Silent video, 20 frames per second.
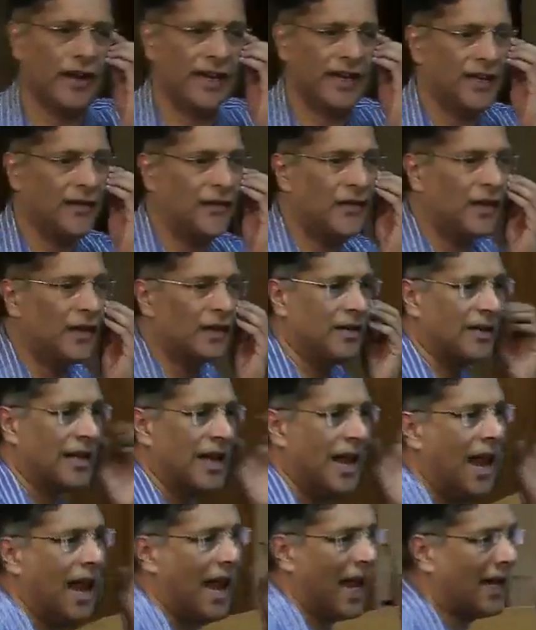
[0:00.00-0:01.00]
very difficult,
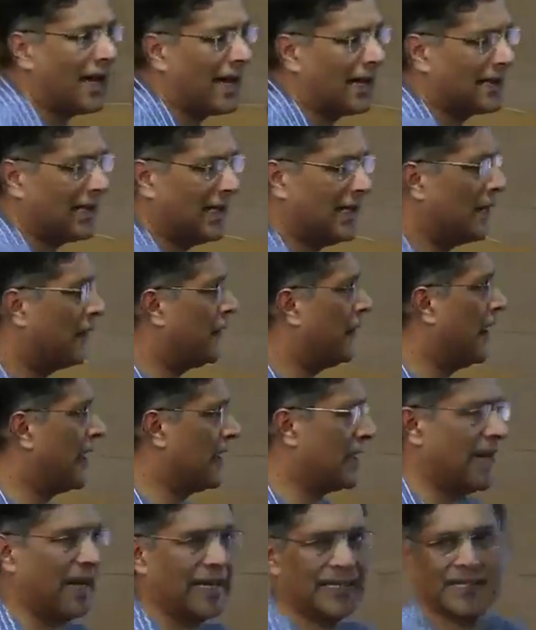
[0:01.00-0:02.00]
and I think the
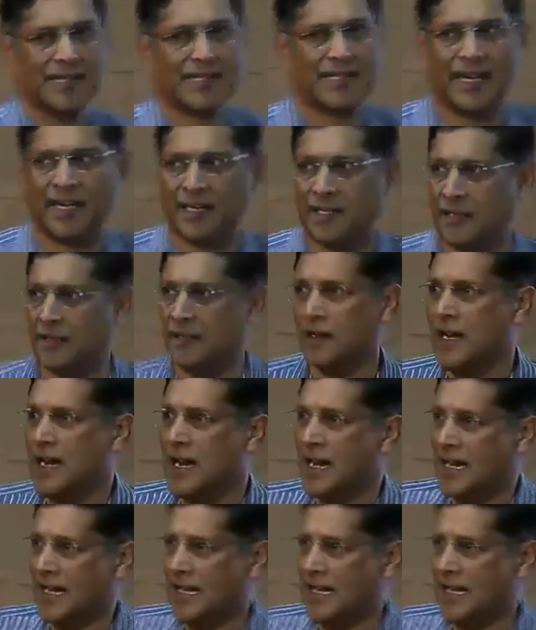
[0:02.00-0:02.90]
fertilizer sector